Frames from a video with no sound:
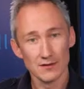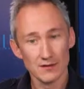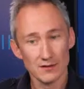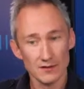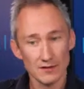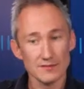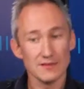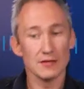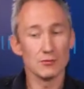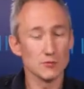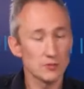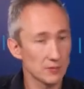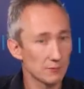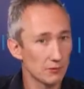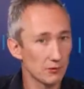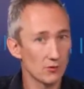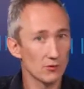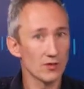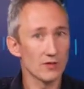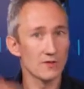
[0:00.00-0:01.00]
they would
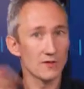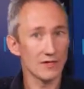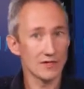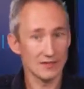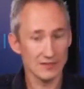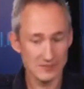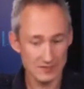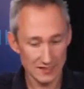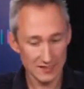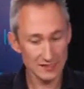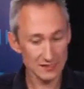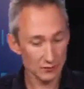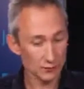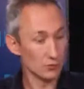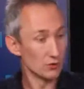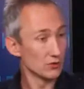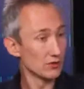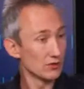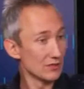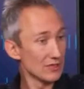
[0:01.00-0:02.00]
deploy and that container
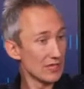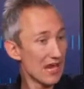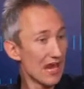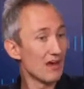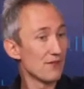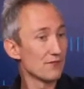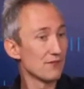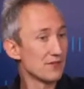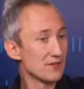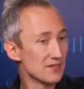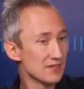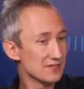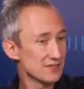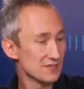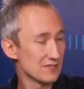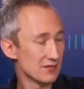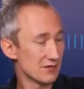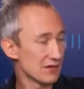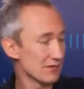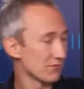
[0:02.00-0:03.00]
would have the
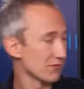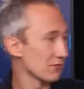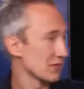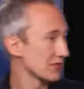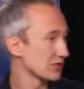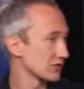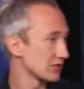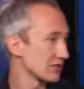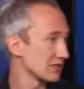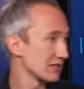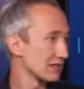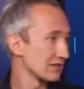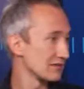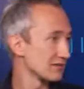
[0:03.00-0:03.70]
necessary information it needs.